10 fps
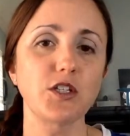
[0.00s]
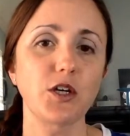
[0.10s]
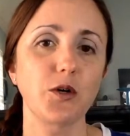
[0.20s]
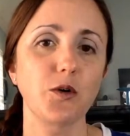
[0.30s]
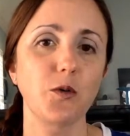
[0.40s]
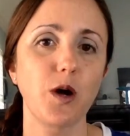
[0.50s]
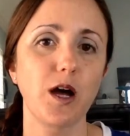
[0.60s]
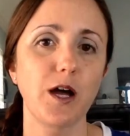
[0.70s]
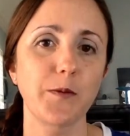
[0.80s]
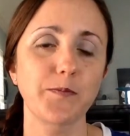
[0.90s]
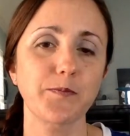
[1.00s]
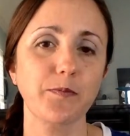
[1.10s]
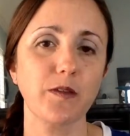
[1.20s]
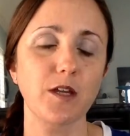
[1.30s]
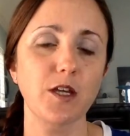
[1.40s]
So,
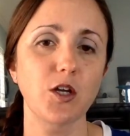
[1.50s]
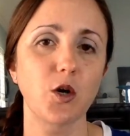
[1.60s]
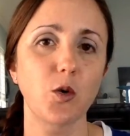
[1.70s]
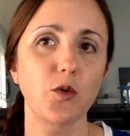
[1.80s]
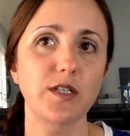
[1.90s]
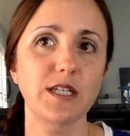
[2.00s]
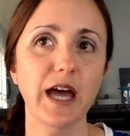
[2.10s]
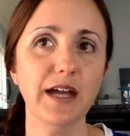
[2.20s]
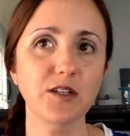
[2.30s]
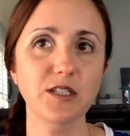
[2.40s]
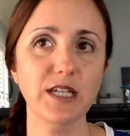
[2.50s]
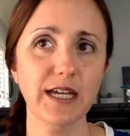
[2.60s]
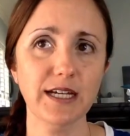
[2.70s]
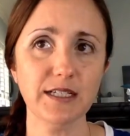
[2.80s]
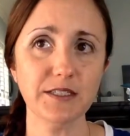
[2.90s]
the title
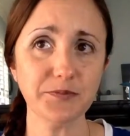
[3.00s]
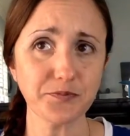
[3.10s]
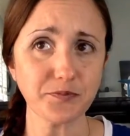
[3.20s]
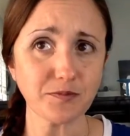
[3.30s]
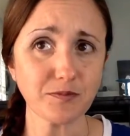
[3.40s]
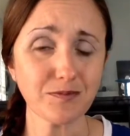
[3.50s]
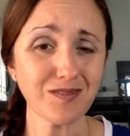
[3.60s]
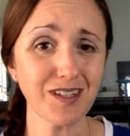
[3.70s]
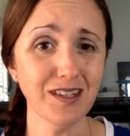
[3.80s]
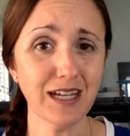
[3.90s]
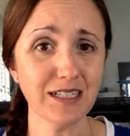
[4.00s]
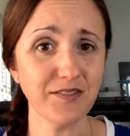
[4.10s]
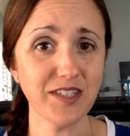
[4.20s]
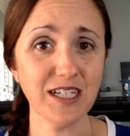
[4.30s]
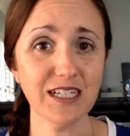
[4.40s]
tag, a lot
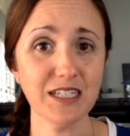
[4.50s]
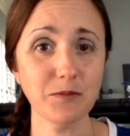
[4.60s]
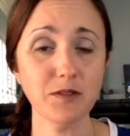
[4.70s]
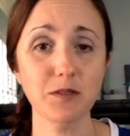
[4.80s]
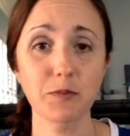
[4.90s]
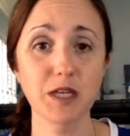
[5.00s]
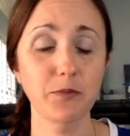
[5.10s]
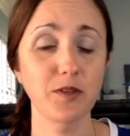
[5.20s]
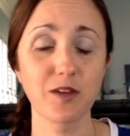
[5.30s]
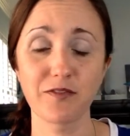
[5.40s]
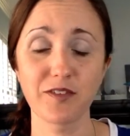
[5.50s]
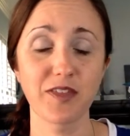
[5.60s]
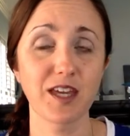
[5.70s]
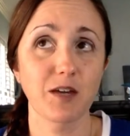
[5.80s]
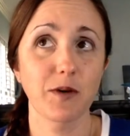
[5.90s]
of times you have
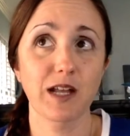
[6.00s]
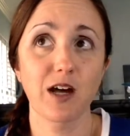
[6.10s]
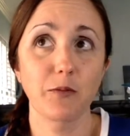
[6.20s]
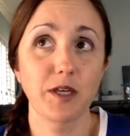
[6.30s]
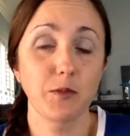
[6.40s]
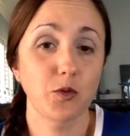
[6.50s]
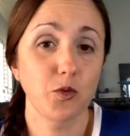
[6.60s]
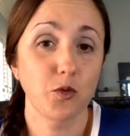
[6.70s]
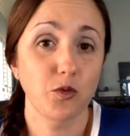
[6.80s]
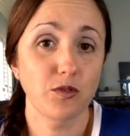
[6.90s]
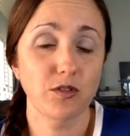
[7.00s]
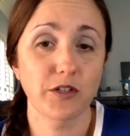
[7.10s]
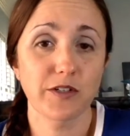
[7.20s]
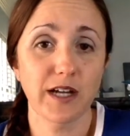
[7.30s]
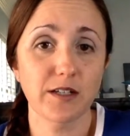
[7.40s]
to think about how people Google.
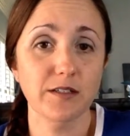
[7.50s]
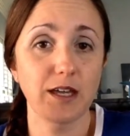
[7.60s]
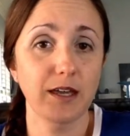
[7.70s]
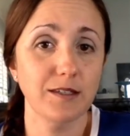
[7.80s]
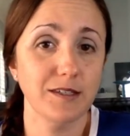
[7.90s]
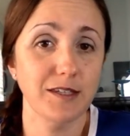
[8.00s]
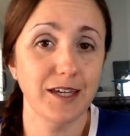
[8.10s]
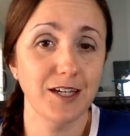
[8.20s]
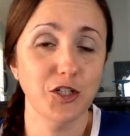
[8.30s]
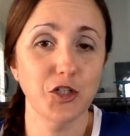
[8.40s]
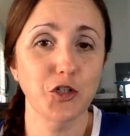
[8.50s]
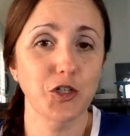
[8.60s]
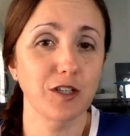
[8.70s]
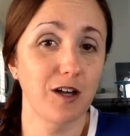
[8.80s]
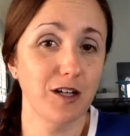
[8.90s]
So your title tag /
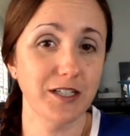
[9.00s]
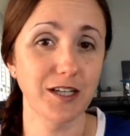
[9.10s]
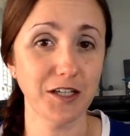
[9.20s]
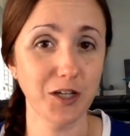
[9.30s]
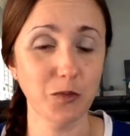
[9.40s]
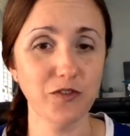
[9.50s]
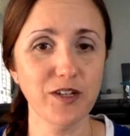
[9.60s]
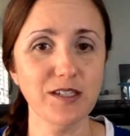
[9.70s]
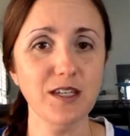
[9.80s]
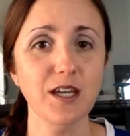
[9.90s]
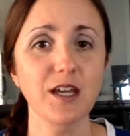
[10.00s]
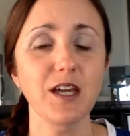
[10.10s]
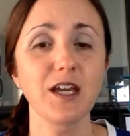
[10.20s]
your long tail keyword phrase.